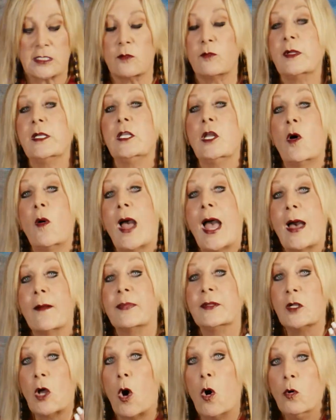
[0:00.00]
that we know
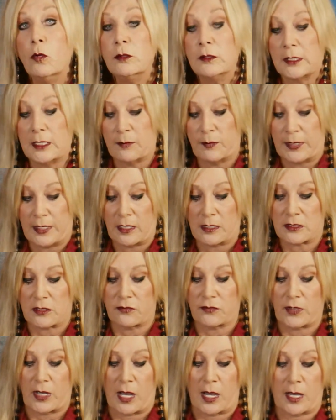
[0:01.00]
happen only because
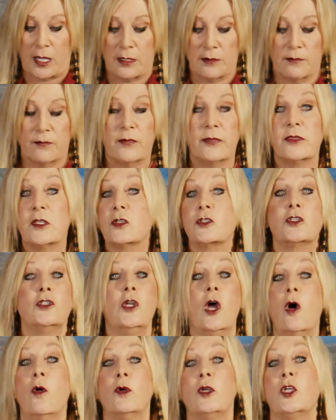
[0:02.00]
of God. There's
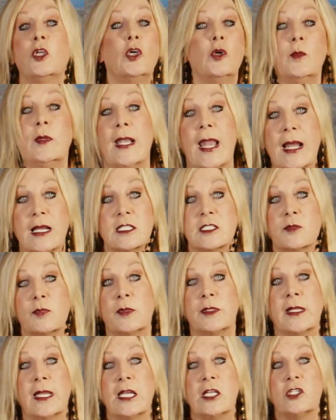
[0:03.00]
no human
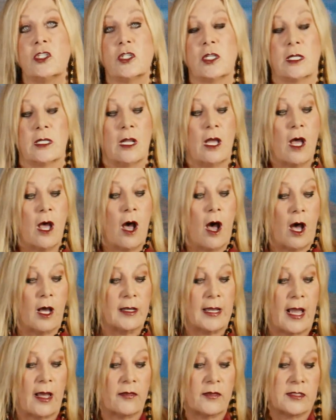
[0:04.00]
explanation
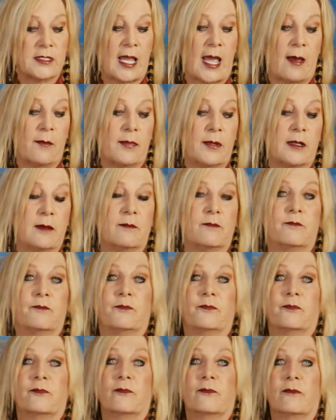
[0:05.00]
on how this happened.
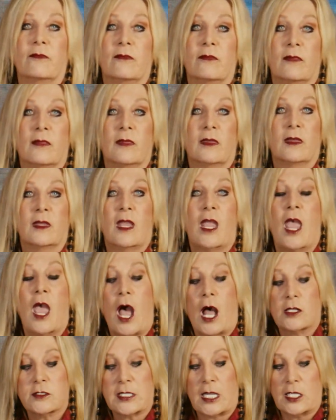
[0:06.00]

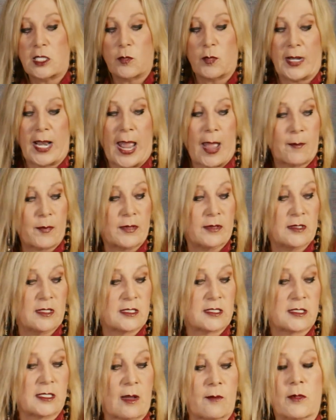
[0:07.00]
I'll tell you what happened
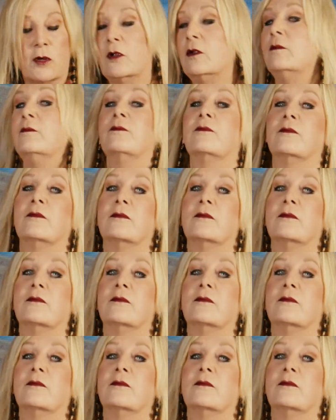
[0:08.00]
this summer,